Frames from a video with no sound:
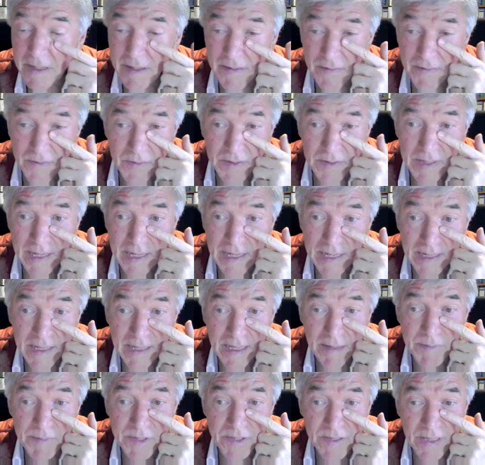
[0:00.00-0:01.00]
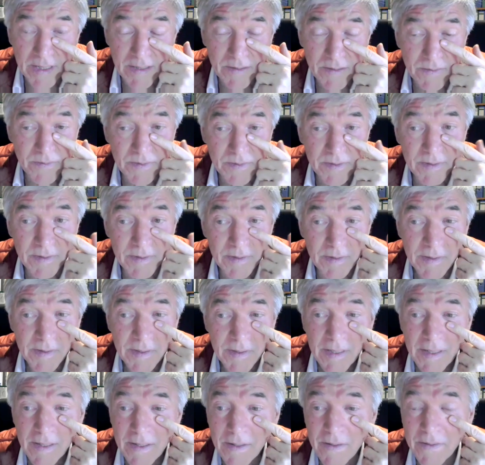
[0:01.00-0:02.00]
I thought I had a happy childhood and
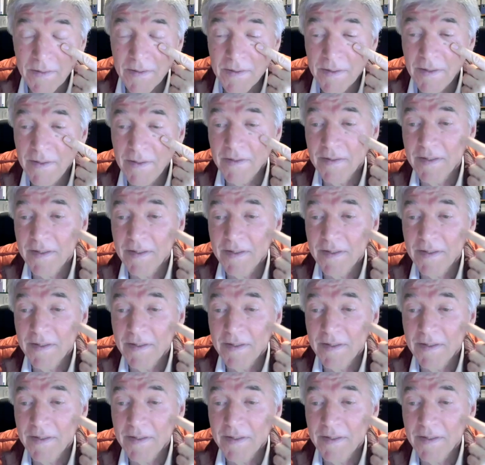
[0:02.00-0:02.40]
on